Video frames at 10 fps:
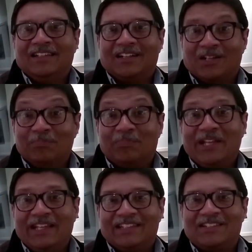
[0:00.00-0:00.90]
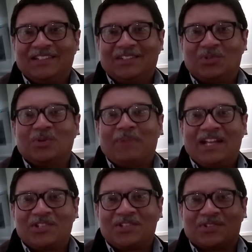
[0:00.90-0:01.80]
a complaint to a
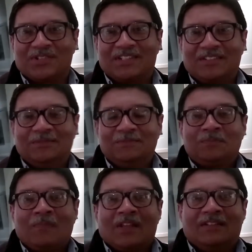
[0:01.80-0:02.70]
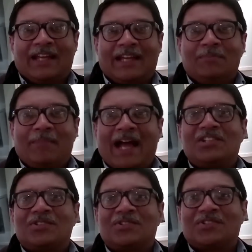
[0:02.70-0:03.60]
magistrate, that a
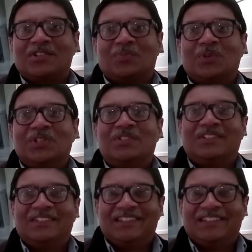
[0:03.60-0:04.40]
magistrate would